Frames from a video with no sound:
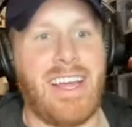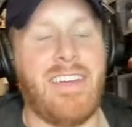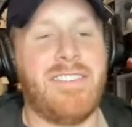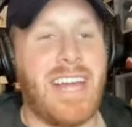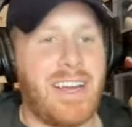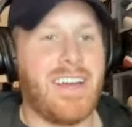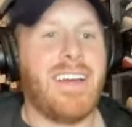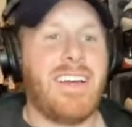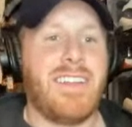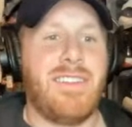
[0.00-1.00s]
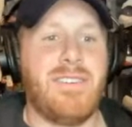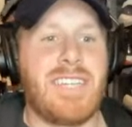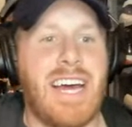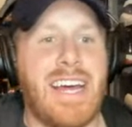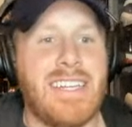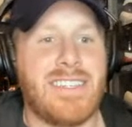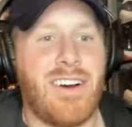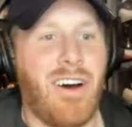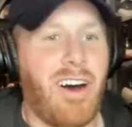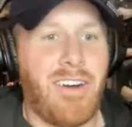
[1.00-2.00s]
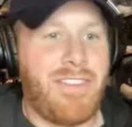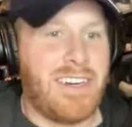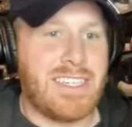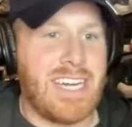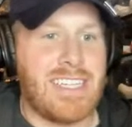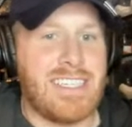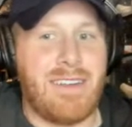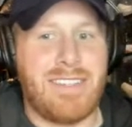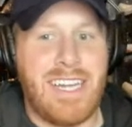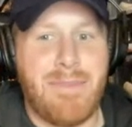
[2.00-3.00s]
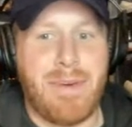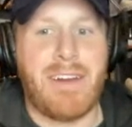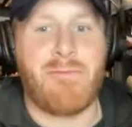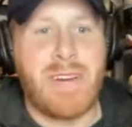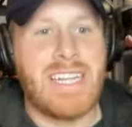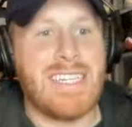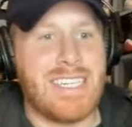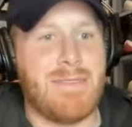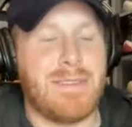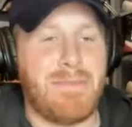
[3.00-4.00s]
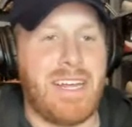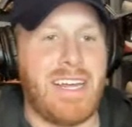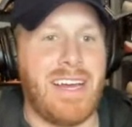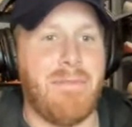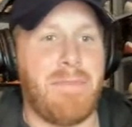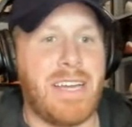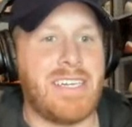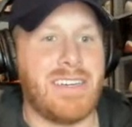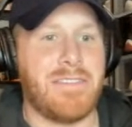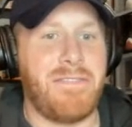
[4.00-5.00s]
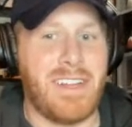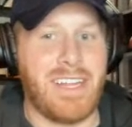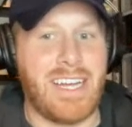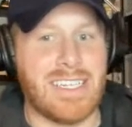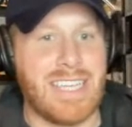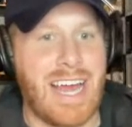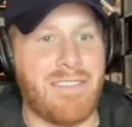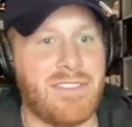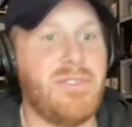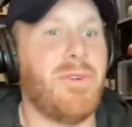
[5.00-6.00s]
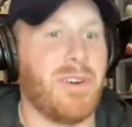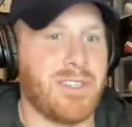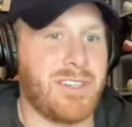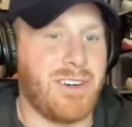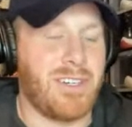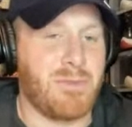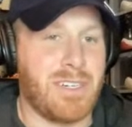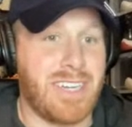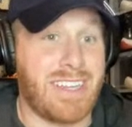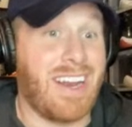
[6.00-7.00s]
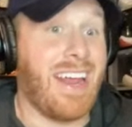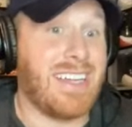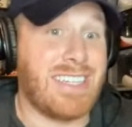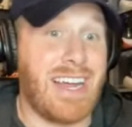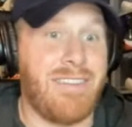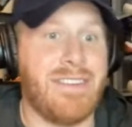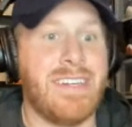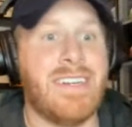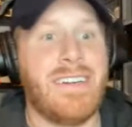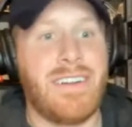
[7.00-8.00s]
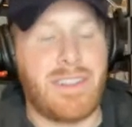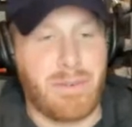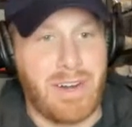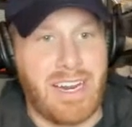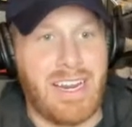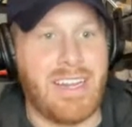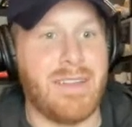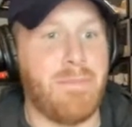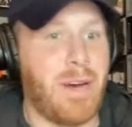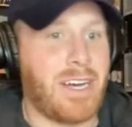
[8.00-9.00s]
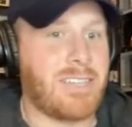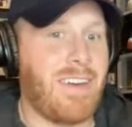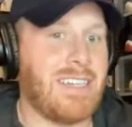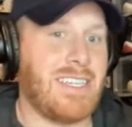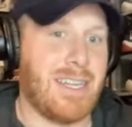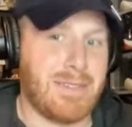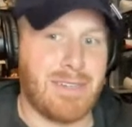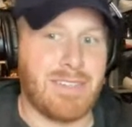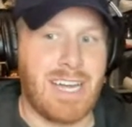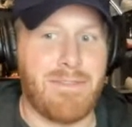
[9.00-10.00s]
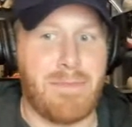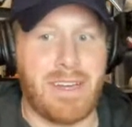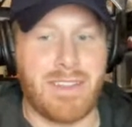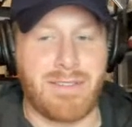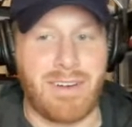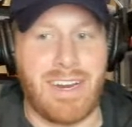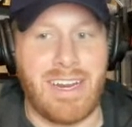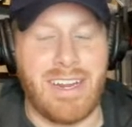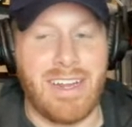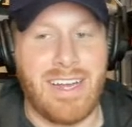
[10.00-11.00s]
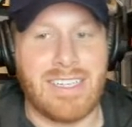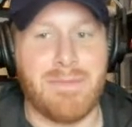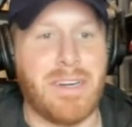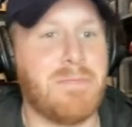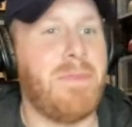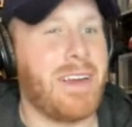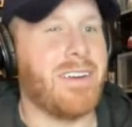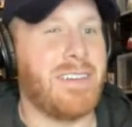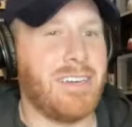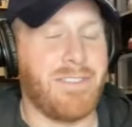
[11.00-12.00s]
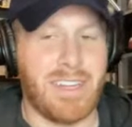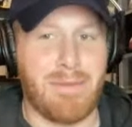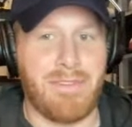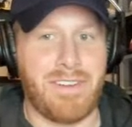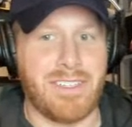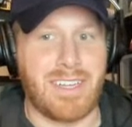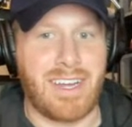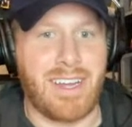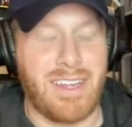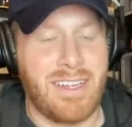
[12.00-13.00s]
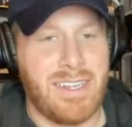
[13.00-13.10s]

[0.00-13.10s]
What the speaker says: Like you take those guys off, they're just not the same team. But it really seems to be a big deal to Philly because they have 2 All-Stars, whereas like the Nets have 3, the Bucks fancy themselves to have a big 3. It's a much bigger deal for them, it feels like.